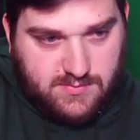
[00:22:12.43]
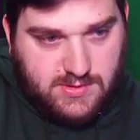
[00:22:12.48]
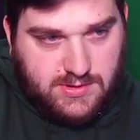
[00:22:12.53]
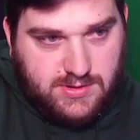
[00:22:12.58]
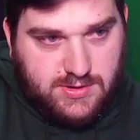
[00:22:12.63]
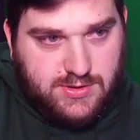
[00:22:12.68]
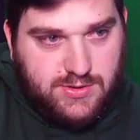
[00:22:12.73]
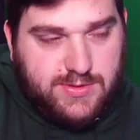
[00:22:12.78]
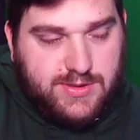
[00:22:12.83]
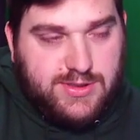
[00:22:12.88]

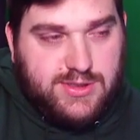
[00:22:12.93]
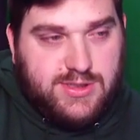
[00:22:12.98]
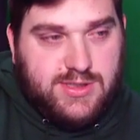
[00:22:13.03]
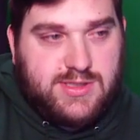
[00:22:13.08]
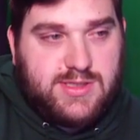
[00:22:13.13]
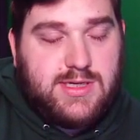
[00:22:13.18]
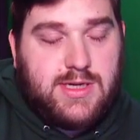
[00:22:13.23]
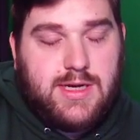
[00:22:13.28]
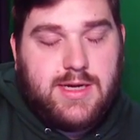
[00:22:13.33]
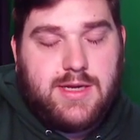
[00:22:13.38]
you can
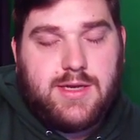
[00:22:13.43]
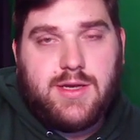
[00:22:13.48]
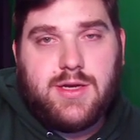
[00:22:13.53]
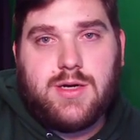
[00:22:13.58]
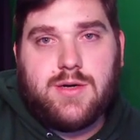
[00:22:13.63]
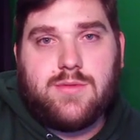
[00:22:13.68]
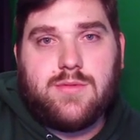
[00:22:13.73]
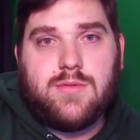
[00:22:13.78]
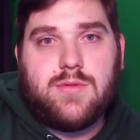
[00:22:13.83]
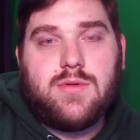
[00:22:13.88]
just,
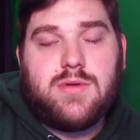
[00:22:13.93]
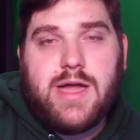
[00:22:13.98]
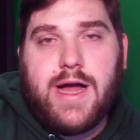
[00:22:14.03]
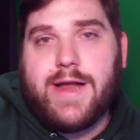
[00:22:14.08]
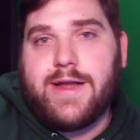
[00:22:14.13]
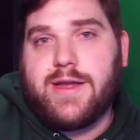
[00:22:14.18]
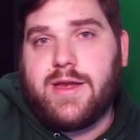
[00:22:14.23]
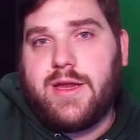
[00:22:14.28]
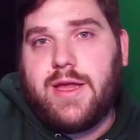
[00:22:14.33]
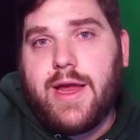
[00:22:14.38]

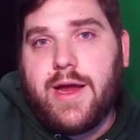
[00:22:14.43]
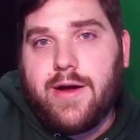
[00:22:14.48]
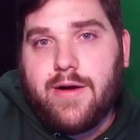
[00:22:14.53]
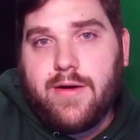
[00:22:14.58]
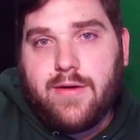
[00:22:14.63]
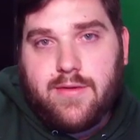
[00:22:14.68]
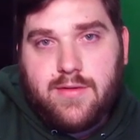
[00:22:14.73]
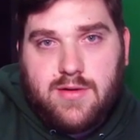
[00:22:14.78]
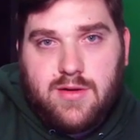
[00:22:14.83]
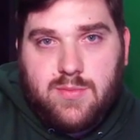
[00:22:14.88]
not
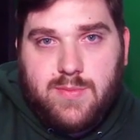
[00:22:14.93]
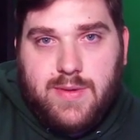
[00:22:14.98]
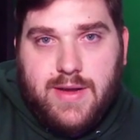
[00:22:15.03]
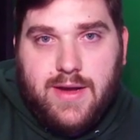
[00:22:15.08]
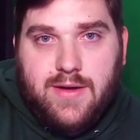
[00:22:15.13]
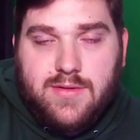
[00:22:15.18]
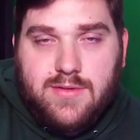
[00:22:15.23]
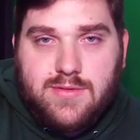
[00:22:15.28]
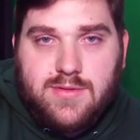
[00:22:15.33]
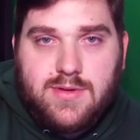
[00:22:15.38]
care
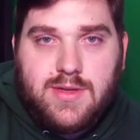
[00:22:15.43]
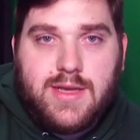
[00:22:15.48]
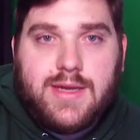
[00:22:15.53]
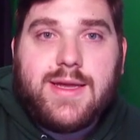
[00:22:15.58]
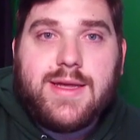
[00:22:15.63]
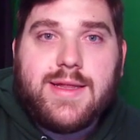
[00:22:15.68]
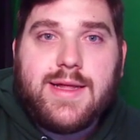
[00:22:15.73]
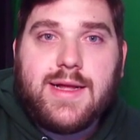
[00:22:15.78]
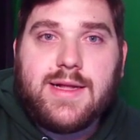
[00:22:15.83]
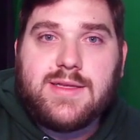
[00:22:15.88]
about
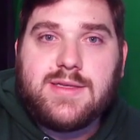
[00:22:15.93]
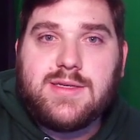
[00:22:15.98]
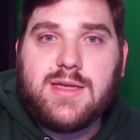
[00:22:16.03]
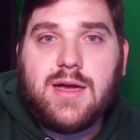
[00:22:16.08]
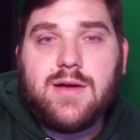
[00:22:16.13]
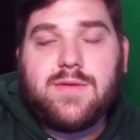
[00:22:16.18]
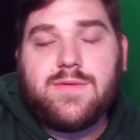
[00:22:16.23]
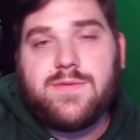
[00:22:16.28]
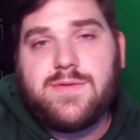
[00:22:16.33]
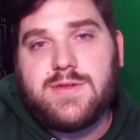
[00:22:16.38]
any of that
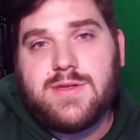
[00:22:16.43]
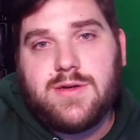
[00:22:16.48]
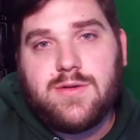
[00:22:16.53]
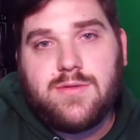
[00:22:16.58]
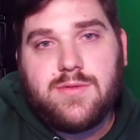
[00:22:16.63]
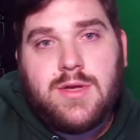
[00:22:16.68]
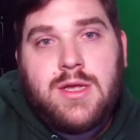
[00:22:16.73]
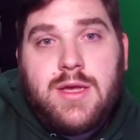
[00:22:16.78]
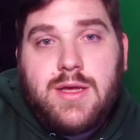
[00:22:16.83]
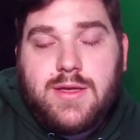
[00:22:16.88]
stuff.
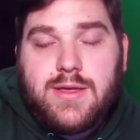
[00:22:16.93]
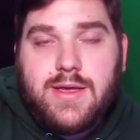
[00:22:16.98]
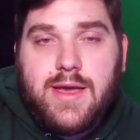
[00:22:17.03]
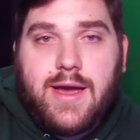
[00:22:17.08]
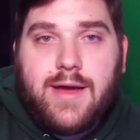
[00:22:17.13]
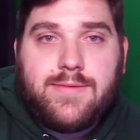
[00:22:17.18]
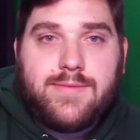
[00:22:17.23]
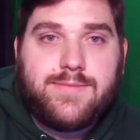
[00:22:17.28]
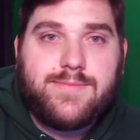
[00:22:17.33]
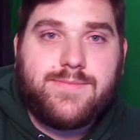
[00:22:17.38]
So,
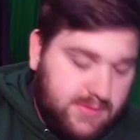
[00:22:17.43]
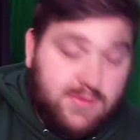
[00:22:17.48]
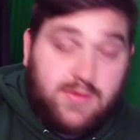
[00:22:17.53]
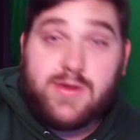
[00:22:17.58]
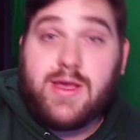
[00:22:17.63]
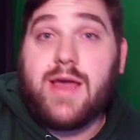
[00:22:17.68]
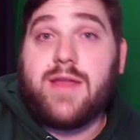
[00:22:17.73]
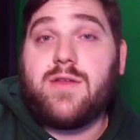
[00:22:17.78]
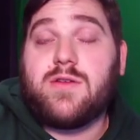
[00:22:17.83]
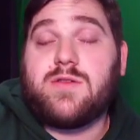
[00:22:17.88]
yeah,
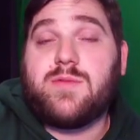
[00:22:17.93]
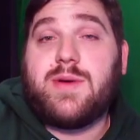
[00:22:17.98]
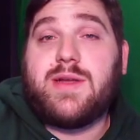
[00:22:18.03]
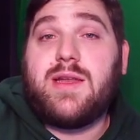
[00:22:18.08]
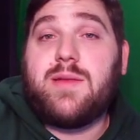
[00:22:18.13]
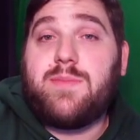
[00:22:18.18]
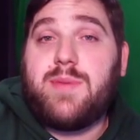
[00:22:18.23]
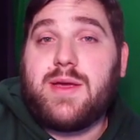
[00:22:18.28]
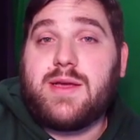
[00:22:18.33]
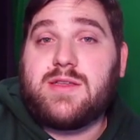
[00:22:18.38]
those are my
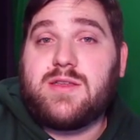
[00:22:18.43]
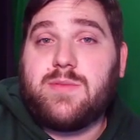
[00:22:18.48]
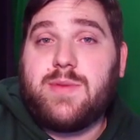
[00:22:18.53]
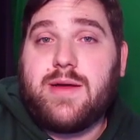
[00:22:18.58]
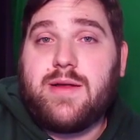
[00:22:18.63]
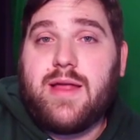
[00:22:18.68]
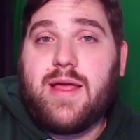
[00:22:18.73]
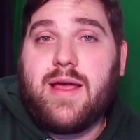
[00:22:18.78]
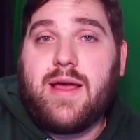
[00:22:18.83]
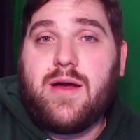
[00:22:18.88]
nitpicks
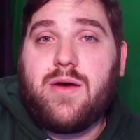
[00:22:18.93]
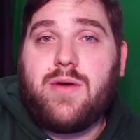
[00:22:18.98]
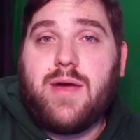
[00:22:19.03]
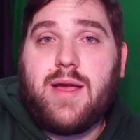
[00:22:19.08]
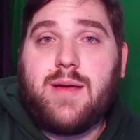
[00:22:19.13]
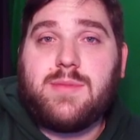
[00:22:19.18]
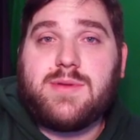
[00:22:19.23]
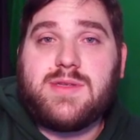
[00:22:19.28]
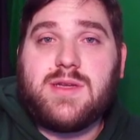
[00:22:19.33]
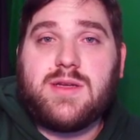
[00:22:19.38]
about how
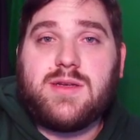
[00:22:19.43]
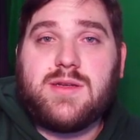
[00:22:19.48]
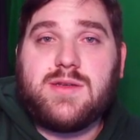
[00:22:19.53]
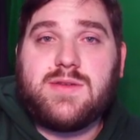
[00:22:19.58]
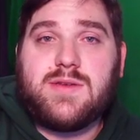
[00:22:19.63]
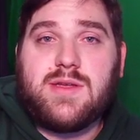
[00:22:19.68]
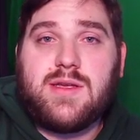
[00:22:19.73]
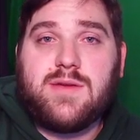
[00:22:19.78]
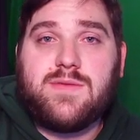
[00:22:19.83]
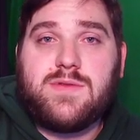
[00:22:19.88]
Amazon
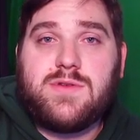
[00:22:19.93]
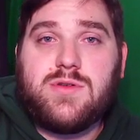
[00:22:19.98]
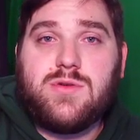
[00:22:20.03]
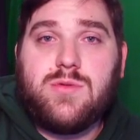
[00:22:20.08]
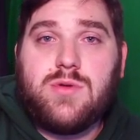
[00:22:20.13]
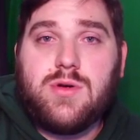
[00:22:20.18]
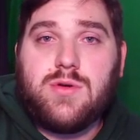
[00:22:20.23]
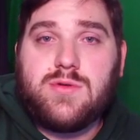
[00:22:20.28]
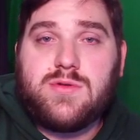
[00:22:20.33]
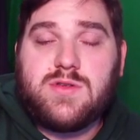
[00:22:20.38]
doesn't give
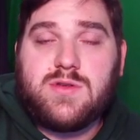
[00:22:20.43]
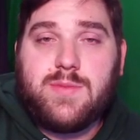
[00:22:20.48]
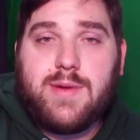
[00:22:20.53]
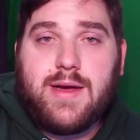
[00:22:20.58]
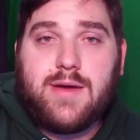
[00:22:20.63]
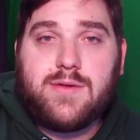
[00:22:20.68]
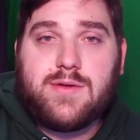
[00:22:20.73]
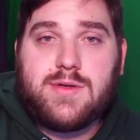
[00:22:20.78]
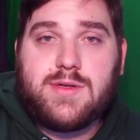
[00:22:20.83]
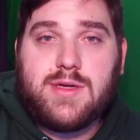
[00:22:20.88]
two hoots
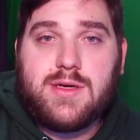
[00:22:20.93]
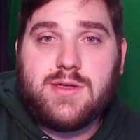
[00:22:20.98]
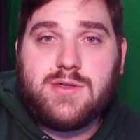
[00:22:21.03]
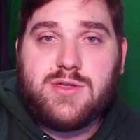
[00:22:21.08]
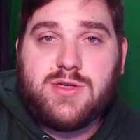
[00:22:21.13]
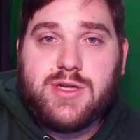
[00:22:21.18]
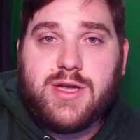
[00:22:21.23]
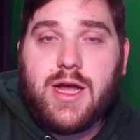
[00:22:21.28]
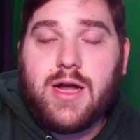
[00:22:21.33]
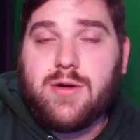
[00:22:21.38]
about
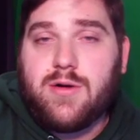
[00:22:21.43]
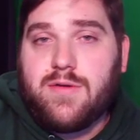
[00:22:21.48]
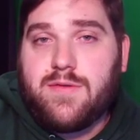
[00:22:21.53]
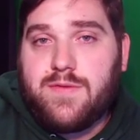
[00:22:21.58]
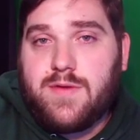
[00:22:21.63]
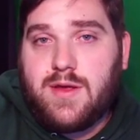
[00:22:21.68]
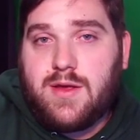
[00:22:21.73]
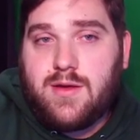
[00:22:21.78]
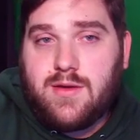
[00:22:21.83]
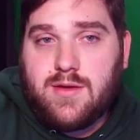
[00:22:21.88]

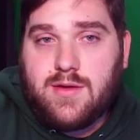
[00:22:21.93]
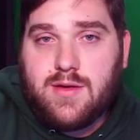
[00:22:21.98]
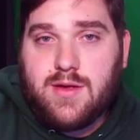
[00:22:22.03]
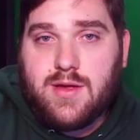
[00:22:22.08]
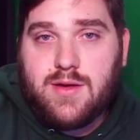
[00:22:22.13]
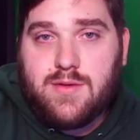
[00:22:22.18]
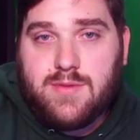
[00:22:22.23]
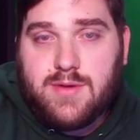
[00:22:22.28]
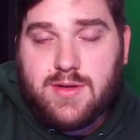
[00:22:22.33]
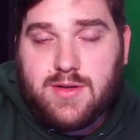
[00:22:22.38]
geography
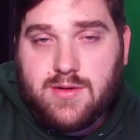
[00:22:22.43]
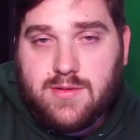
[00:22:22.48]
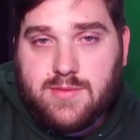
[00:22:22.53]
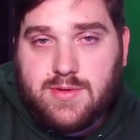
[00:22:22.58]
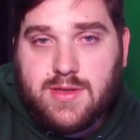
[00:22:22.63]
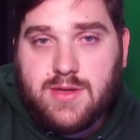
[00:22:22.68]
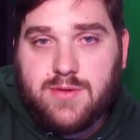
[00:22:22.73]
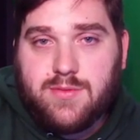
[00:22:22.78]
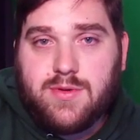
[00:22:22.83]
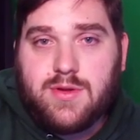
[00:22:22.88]

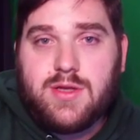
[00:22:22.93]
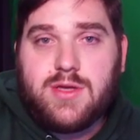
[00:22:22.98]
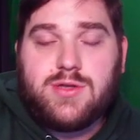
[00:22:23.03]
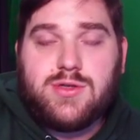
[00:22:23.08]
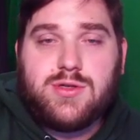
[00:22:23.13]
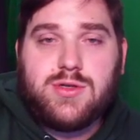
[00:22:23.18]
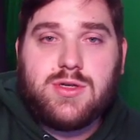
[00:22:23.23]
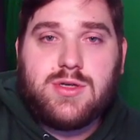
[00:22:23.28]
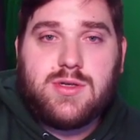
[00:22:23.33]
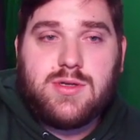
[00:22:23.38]
when they really
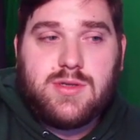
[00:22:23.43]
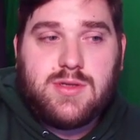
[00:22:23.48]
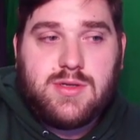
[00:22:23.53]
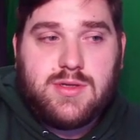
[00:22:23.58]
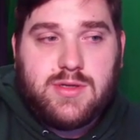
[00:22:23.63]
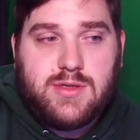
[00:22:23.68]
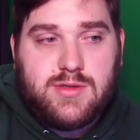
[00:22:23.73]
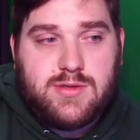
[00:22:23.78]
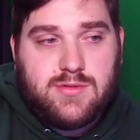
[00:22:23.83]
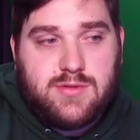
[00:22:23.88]
should
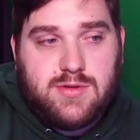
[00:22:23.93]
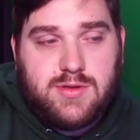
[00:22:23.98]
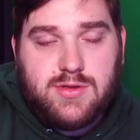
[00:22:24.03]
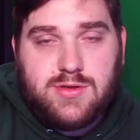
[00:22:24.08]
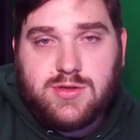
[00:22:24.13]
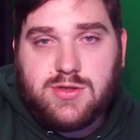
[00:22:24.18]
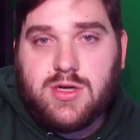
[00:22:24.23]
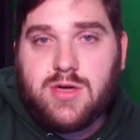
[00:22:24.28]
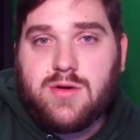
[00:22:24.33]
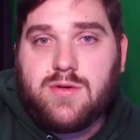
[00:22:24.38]
in
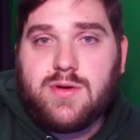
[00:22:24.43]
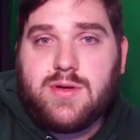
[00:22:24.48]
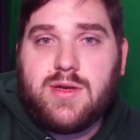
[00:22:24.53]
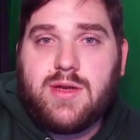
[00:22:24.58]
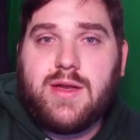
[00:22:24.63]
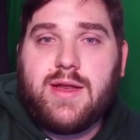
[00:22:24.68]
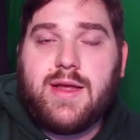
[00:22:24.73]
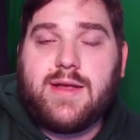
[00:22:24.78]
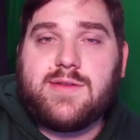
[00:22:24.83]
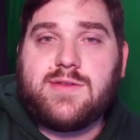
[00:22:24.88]
a show, and
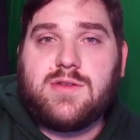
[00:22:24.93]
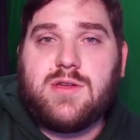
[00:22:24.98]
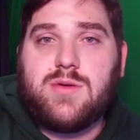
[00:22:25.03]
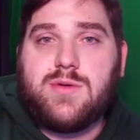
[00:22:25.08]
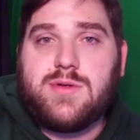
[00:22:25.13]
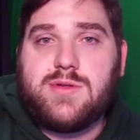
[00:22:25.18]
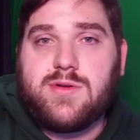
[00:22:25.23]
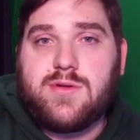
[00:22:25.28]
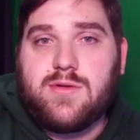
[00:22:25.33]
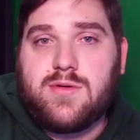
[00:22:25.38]
it has
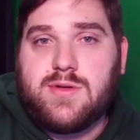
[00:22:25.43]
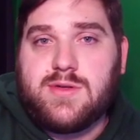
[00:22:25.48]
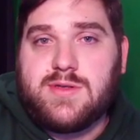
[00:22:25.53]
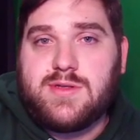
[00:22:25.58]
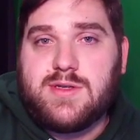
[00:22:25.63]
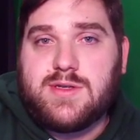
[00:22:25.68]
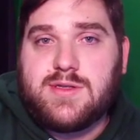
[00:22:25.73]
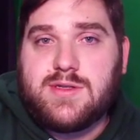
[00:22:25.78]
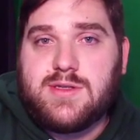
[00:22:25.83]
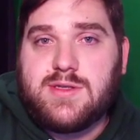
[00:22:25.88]
no internal
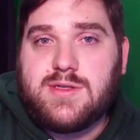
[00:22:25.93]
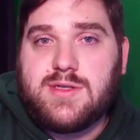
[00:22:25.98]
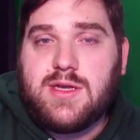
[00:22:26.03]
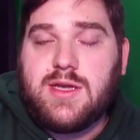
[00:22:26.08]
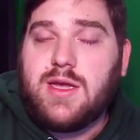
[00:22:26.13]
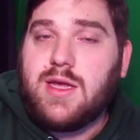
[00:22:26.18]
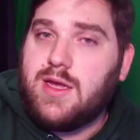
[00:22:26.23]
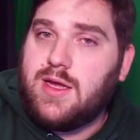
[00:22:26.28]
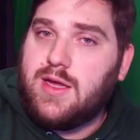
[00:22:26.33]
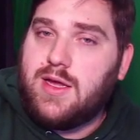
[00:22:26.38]

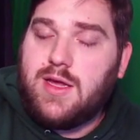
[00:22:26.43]
consistency.